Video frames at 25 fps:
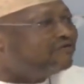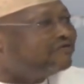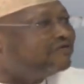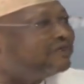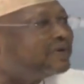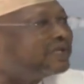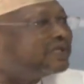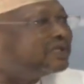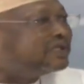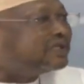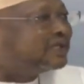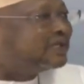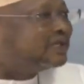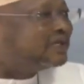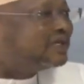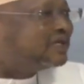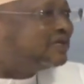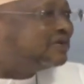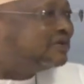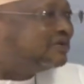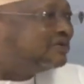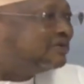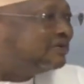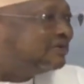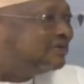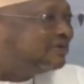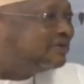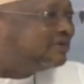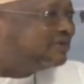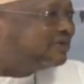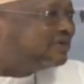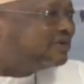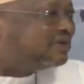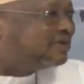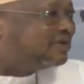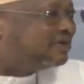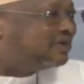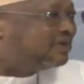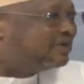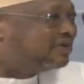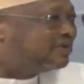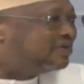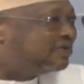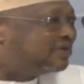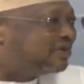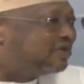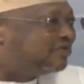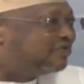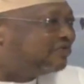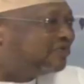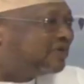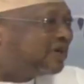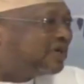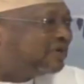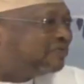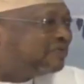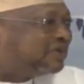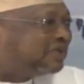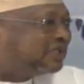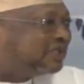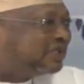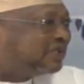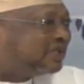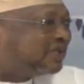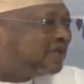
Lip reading: ventured into, looking for admission